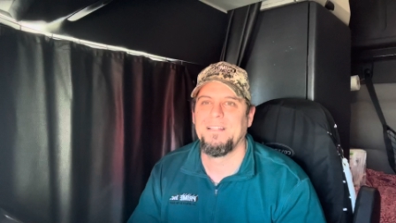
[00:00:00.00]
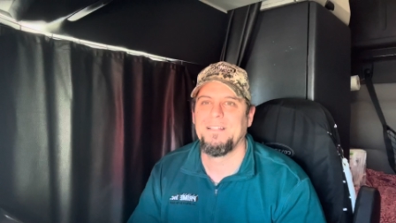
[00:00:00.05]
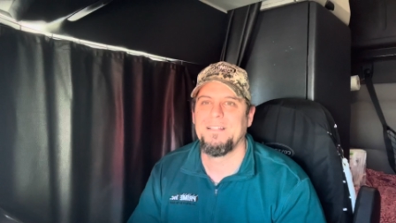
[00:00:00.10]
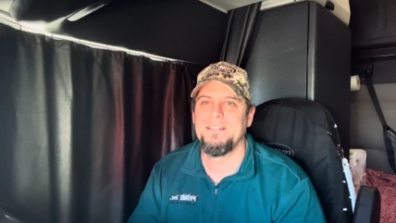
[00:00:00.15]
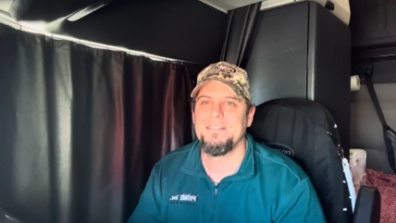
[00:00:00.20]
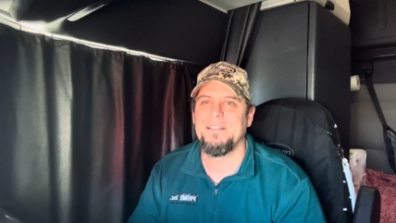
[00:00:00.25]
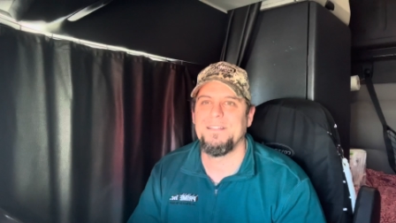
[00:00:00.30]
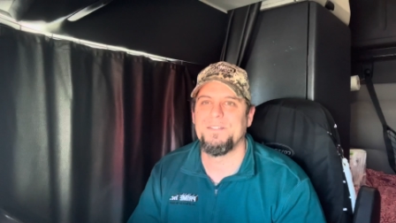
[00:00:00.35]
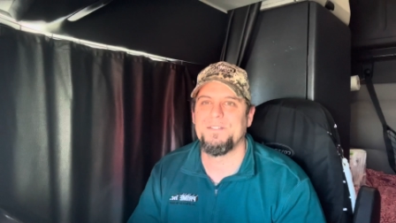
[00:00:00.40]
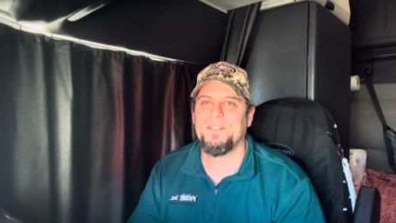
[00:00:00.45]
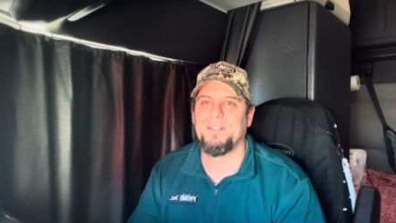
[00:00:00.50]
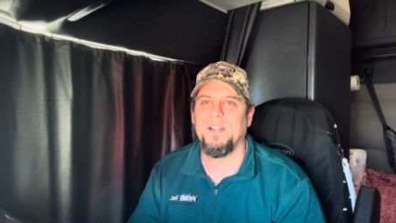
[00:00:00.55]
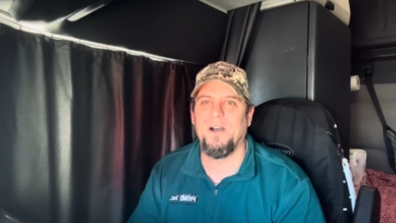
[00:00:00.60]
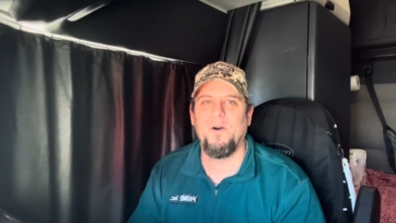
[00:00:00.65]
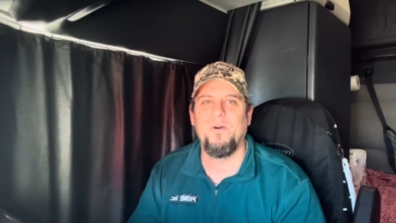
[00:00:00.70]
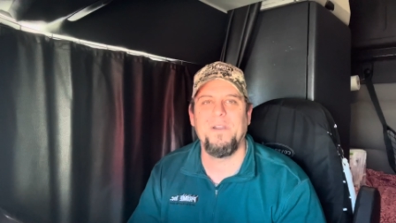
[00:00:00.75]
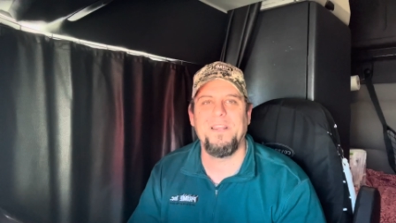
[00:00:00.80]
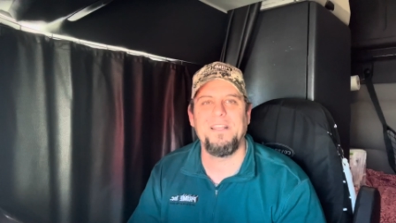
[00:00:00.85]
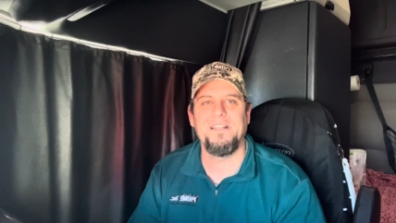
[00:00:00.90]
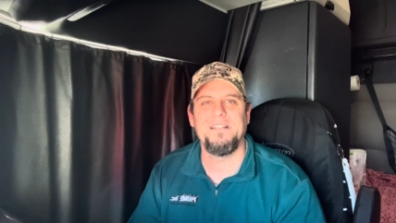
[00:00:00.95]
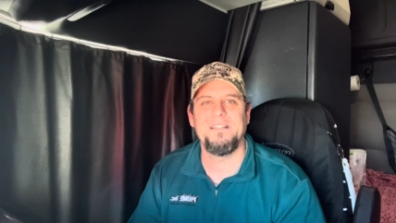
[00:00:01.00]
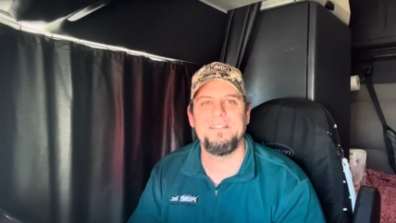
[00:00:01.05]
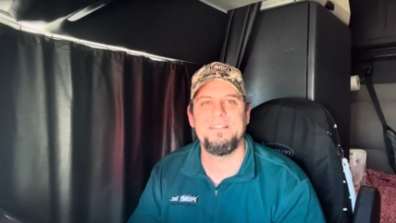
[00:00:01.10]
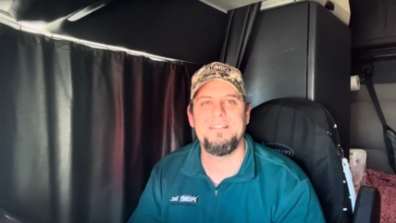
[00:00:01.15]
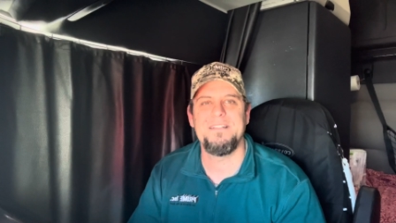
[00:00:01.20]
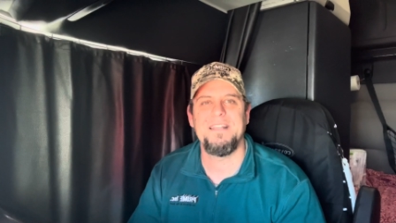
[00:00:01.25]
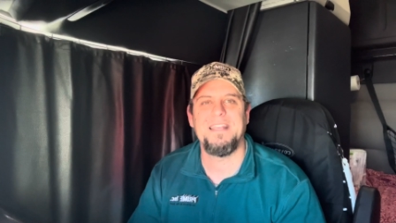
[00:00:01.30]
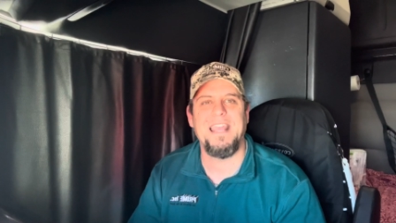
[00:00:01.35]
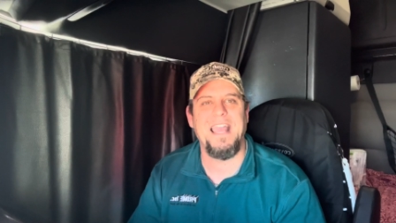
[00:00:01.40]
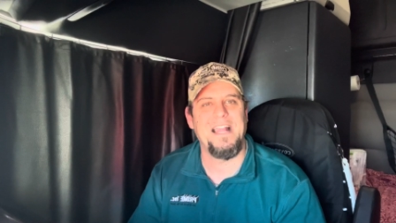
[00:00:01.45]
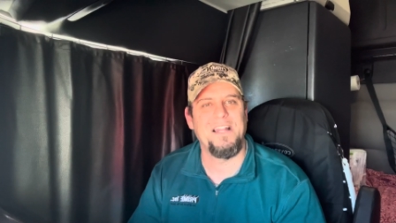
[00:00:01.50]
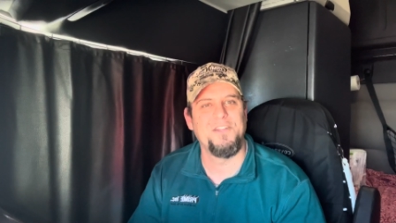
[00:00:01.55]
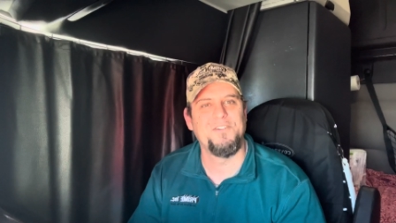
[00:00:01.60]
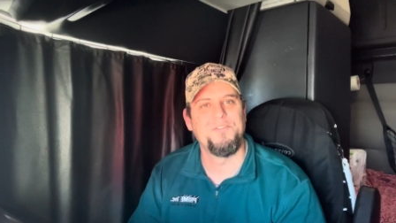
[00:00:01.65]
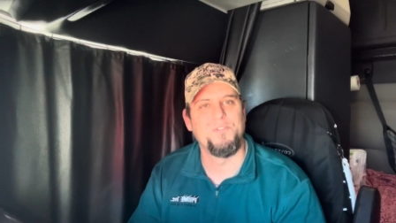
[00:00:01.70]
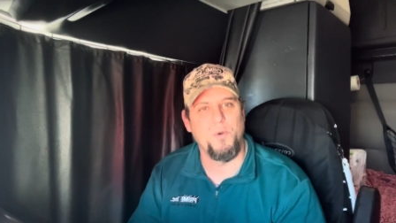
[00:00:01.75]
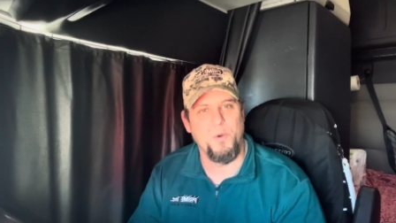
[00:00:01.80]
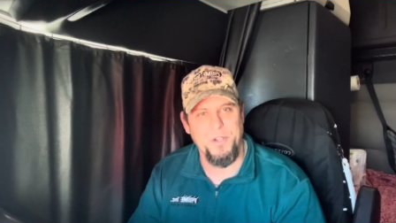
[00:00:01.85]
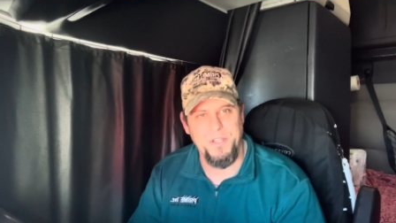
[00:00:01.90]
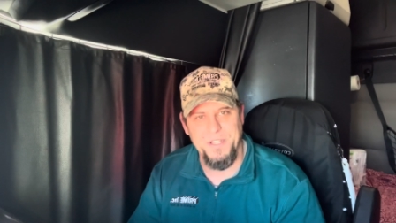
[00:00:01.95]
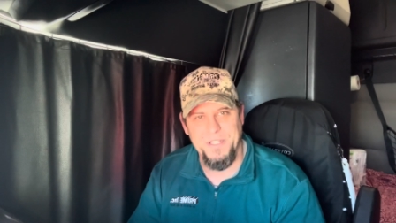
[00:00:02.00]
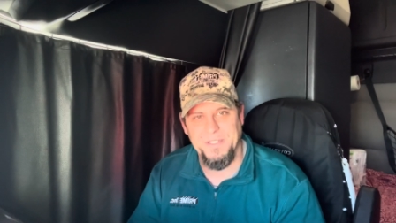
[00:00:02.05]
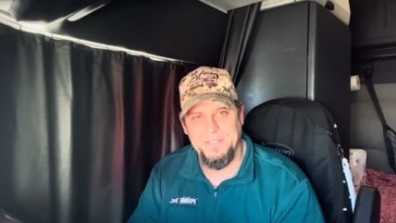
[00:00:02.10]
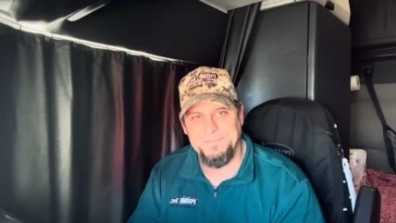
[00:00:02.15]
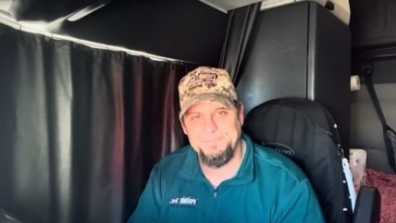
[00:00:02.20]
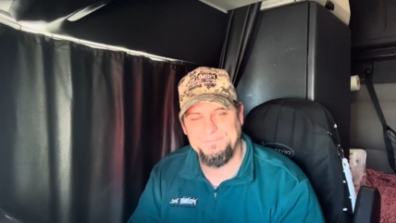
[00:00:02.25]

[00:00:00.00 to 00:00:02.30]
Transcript: is it's going to California.